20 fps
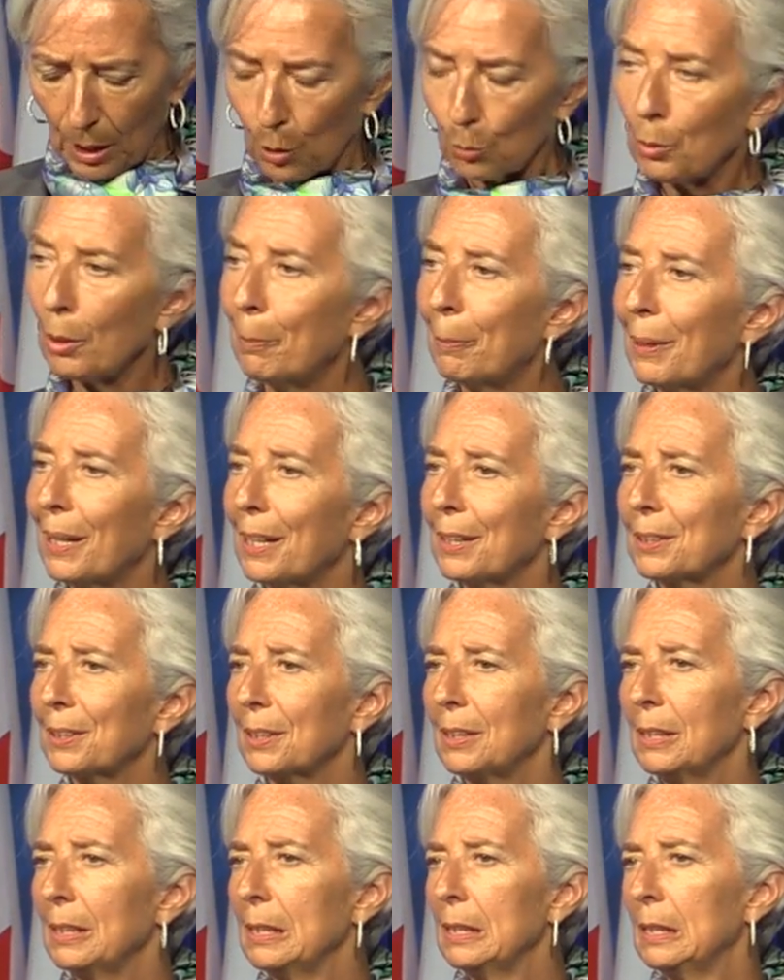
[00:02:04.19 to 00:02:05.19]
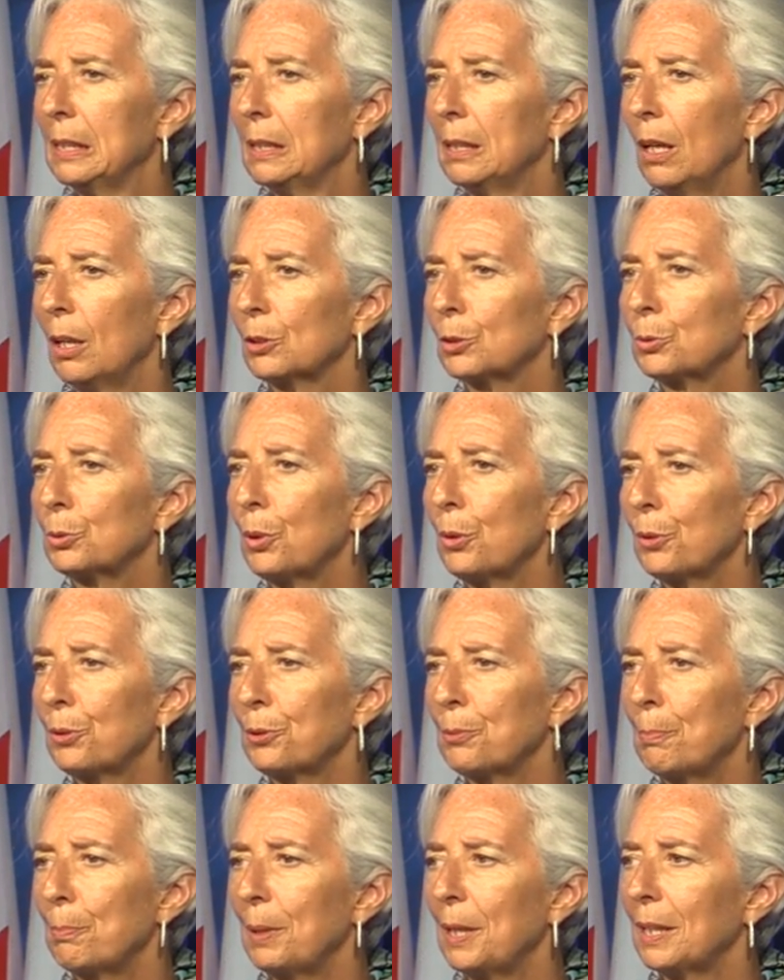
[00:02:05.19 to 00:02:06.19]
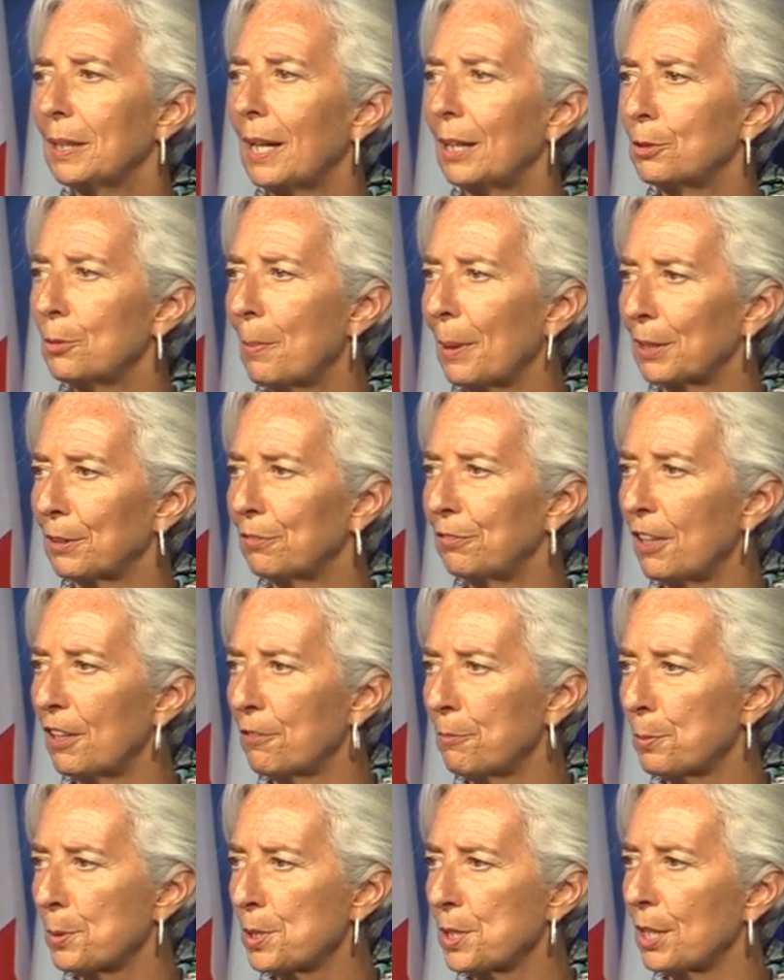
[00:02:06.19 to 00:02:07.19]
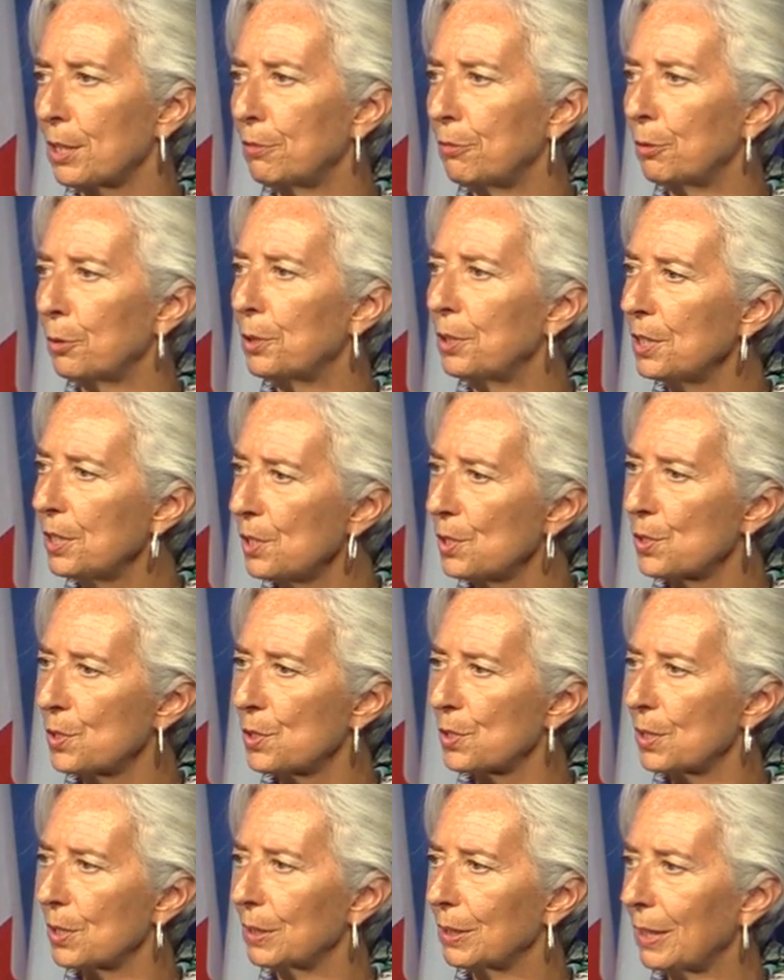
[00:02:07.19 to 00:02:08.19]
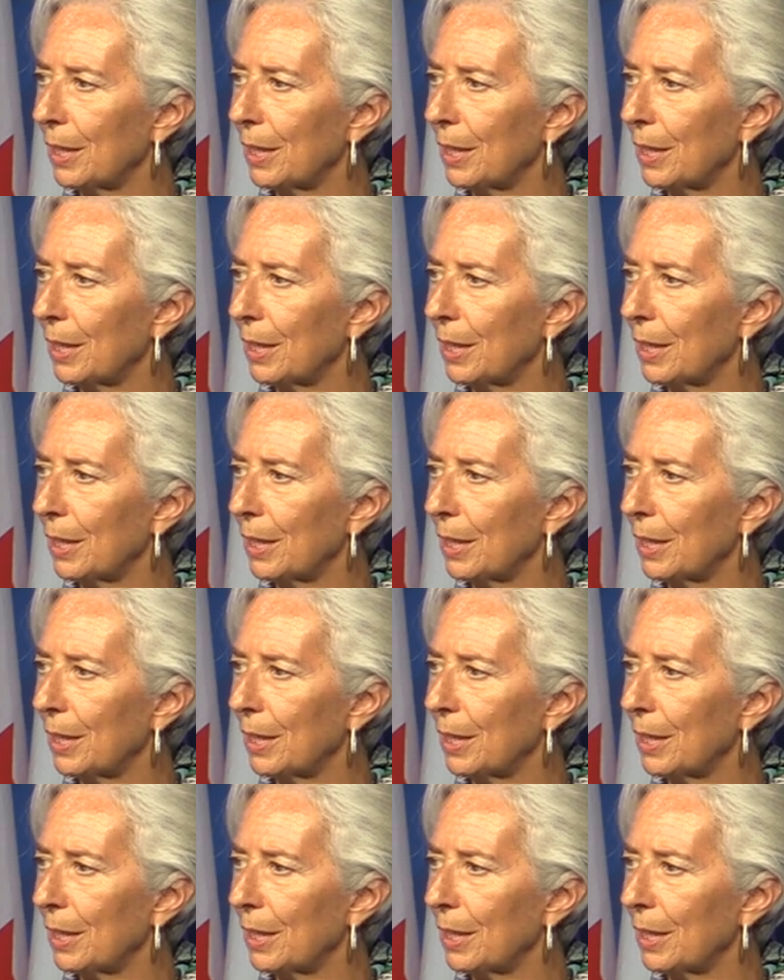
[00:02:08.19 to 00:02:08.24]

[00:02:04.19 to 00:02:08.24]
We plan on growth being at about 5% for these